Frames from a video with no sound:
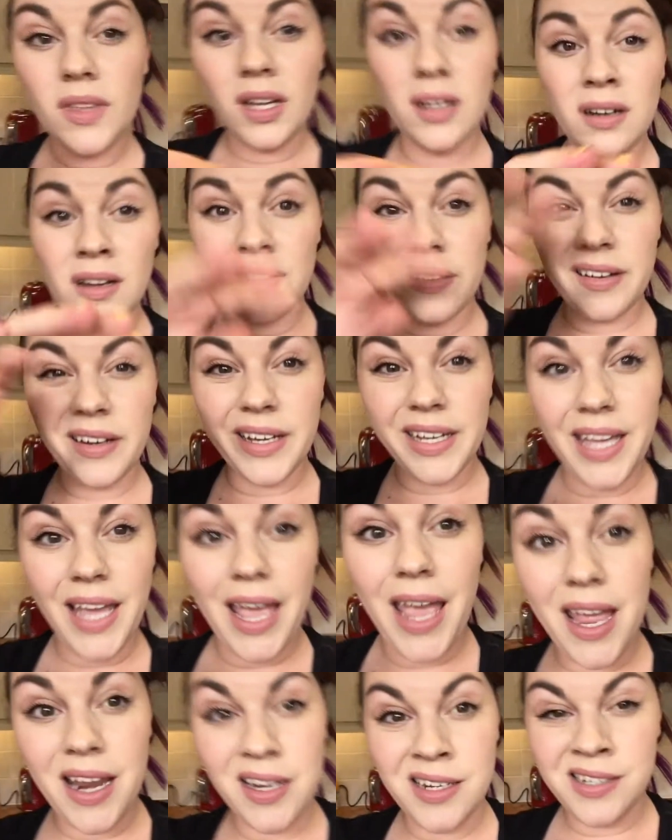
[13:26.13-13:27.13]
another bit
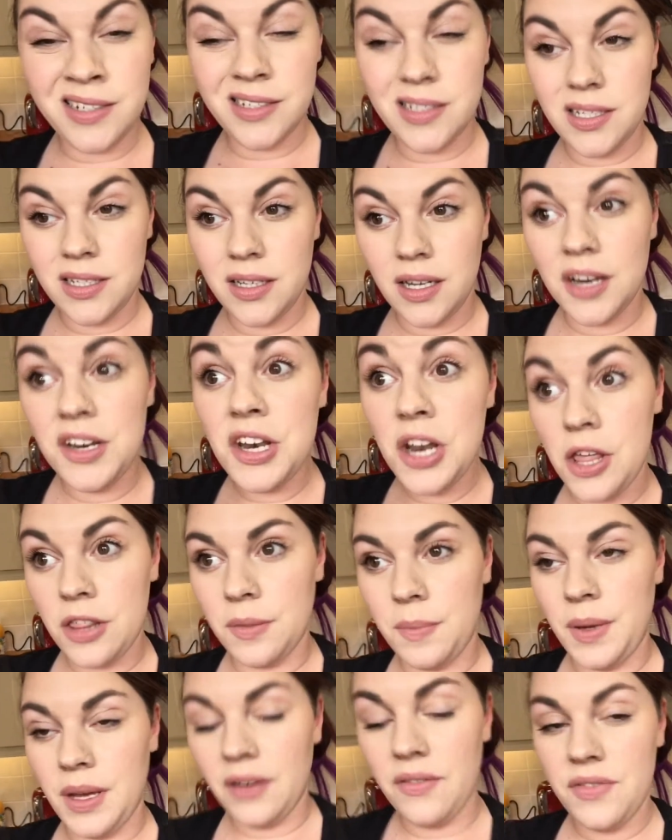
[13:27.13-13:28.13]

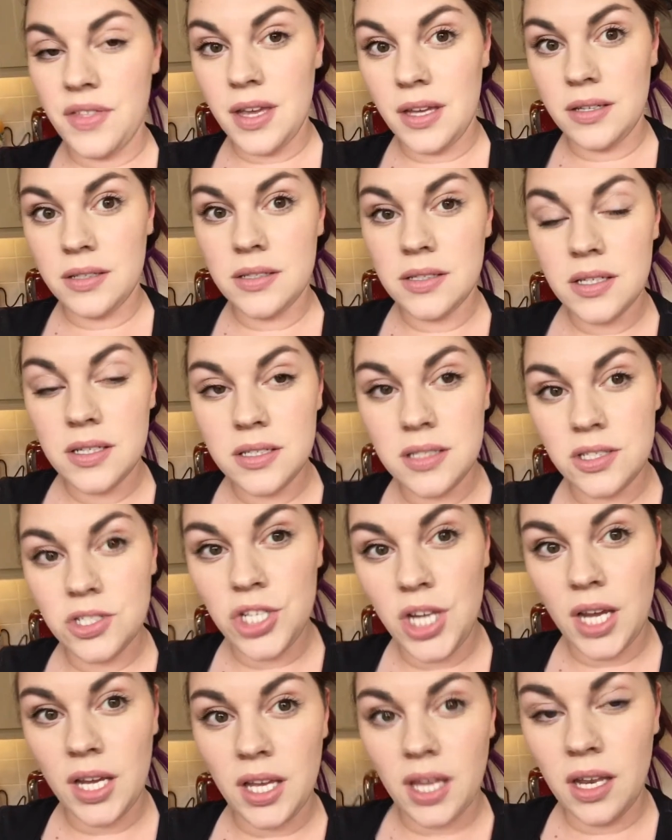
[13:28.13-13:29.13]
of this as a
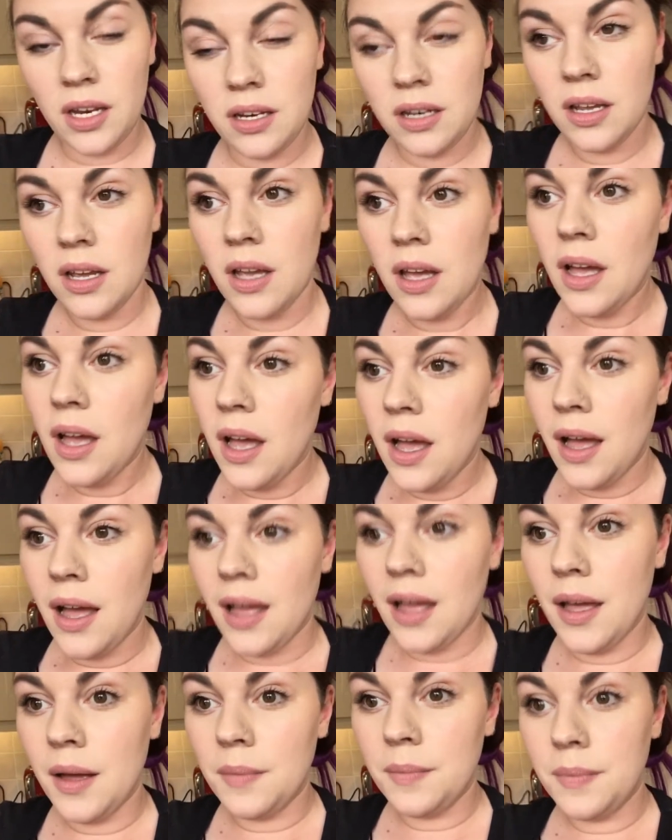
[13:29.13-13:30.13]
check-in.
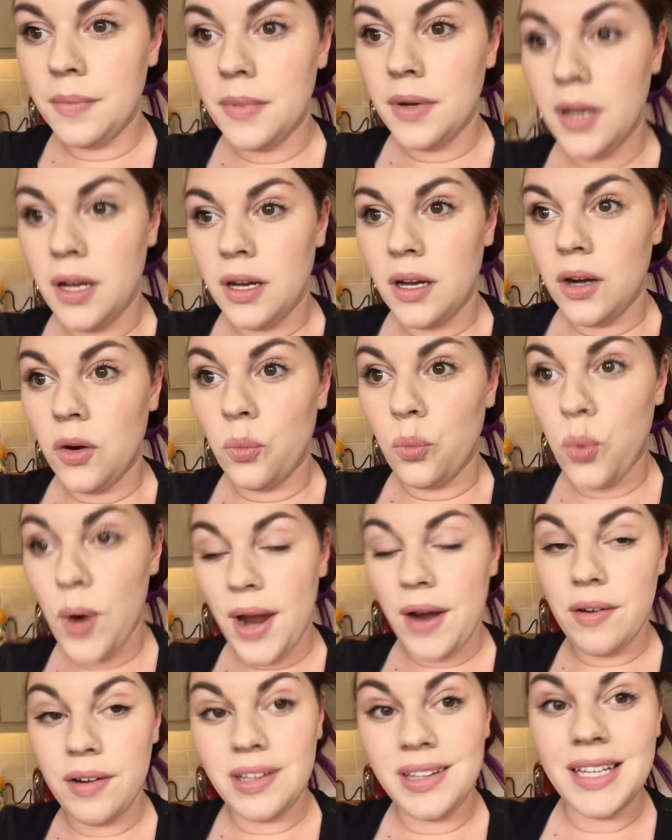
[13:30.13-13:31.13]

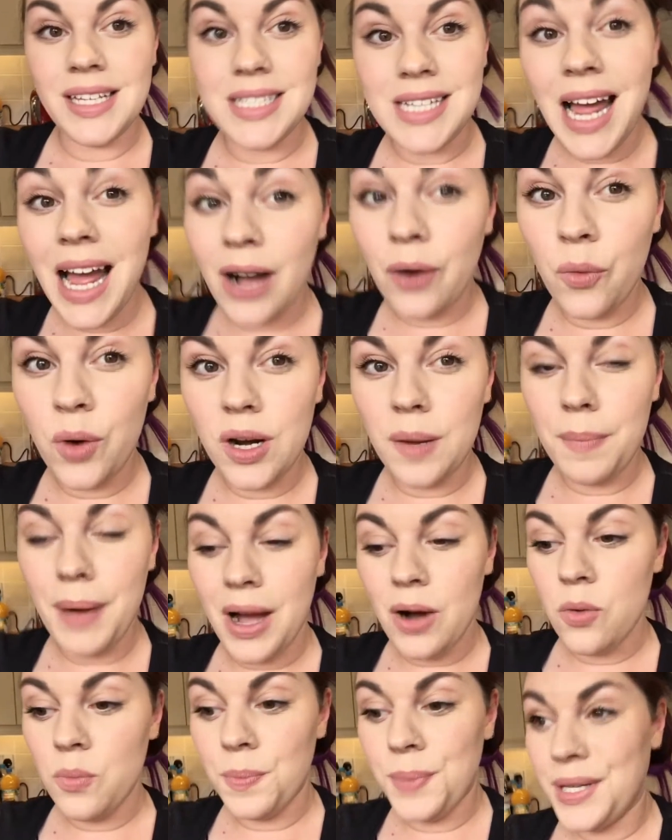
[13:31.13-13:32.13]
Wearing this out and
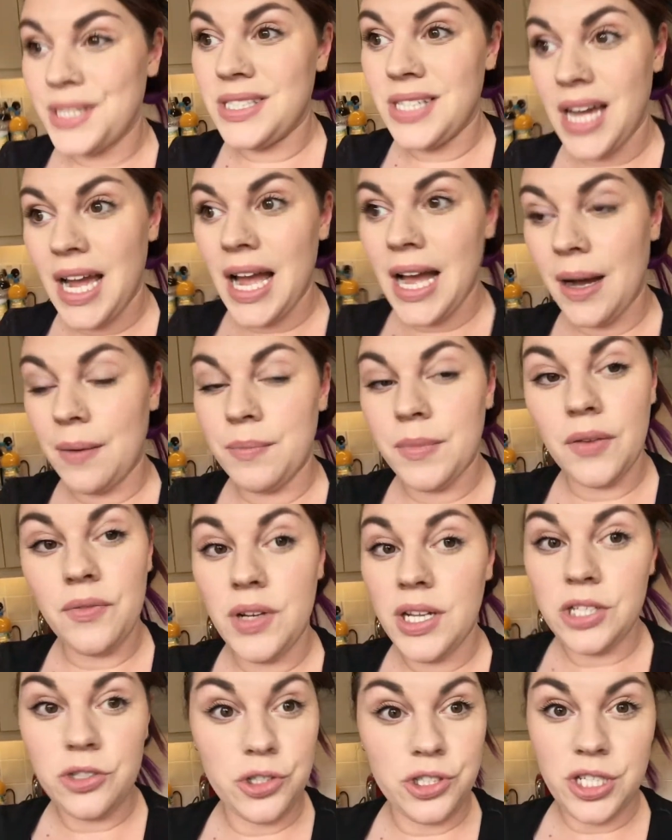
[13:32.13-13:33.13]
about, because I've
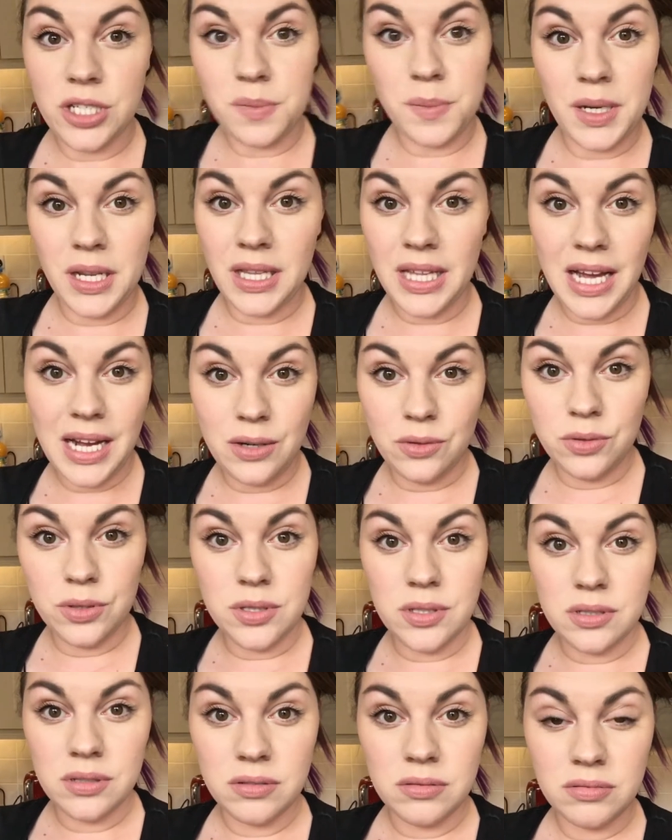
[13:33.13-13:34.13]
literally just been in the
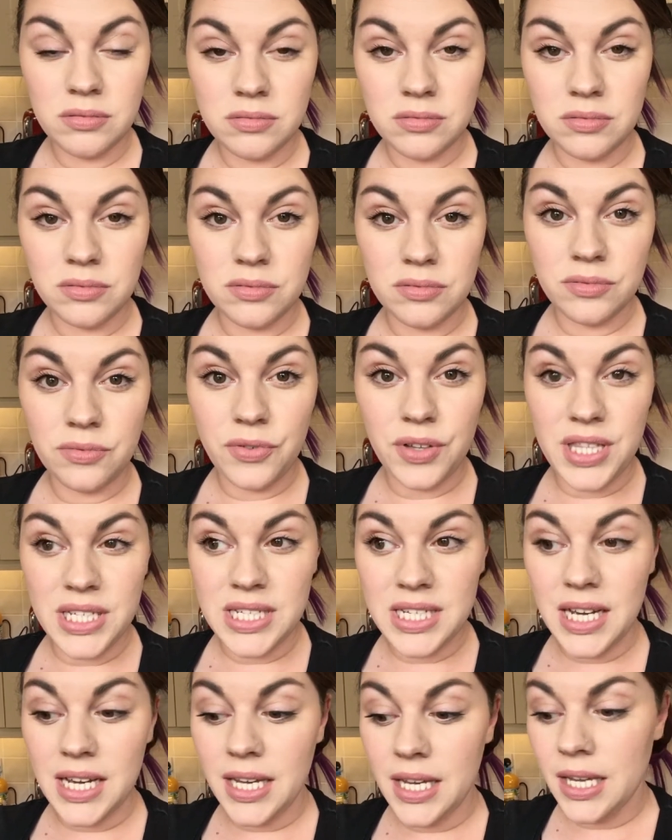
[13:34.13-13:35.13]
house for the
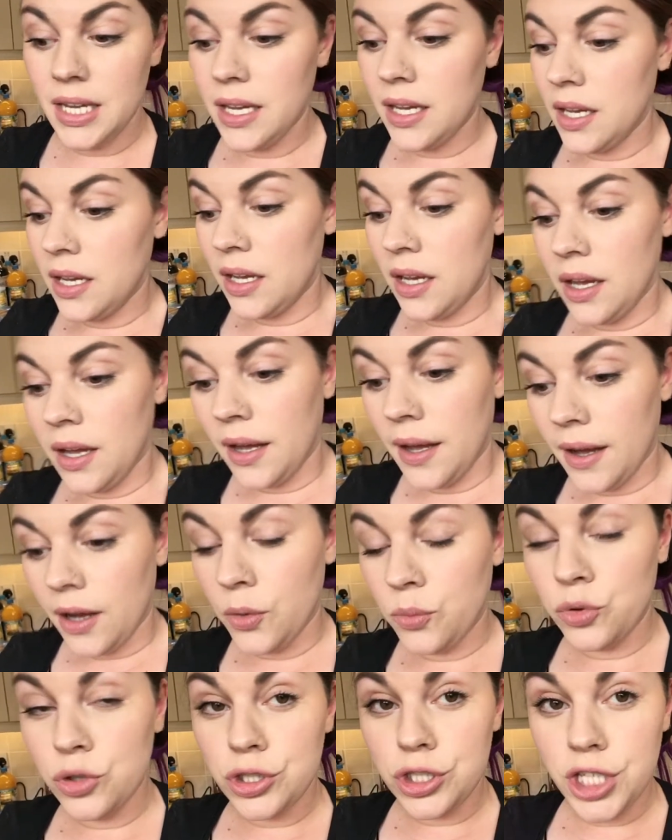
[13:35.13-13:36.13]
day. I
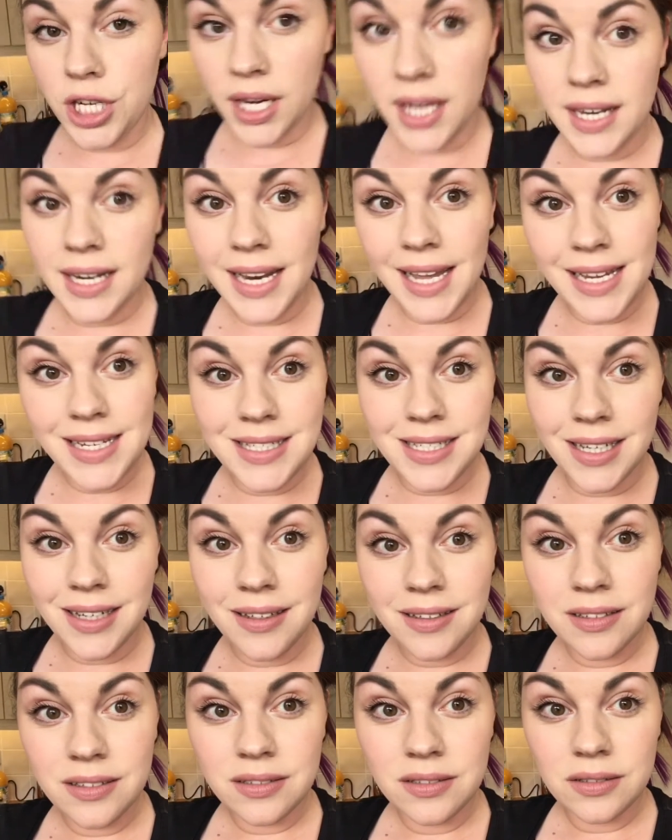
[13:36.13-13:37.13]
will check in
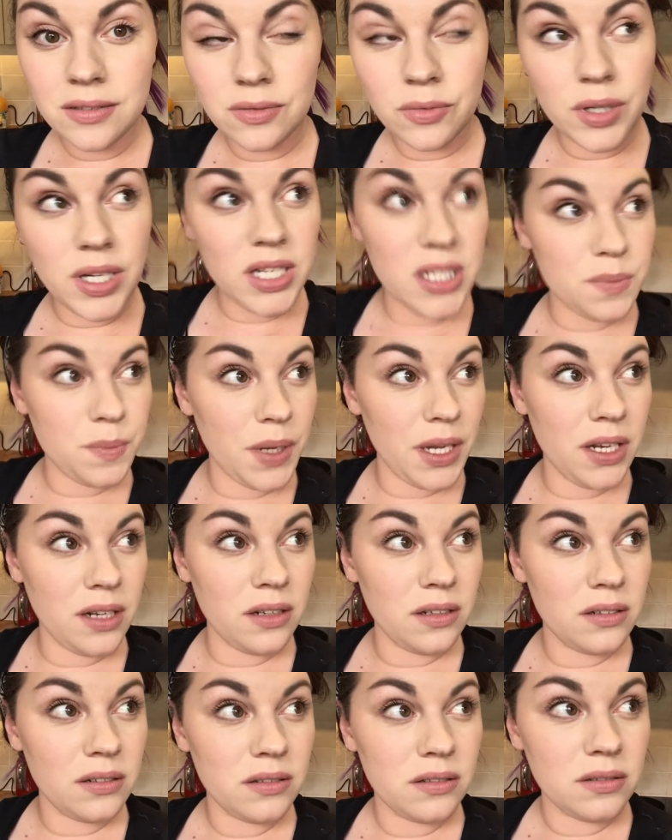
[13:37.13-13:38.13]
later when it's
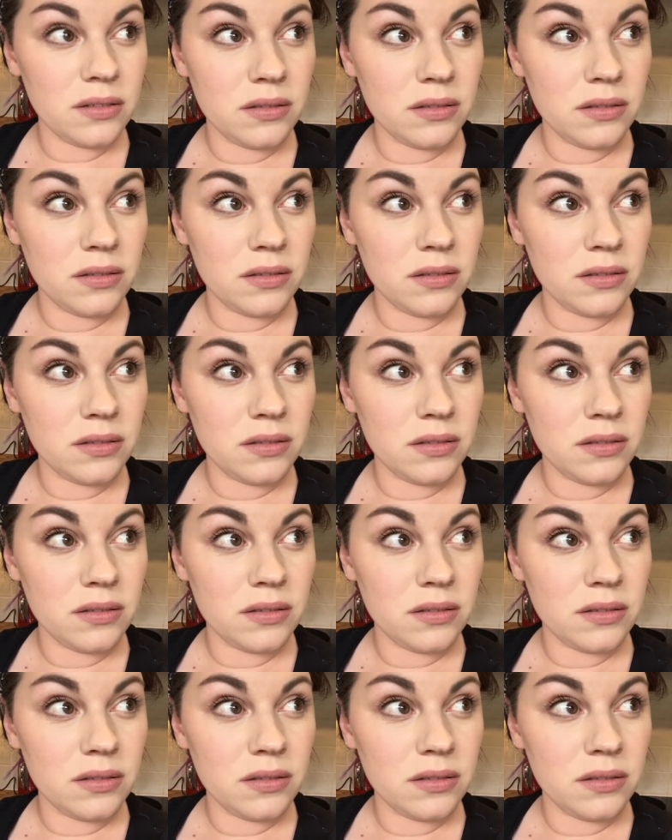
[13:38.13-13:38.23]
been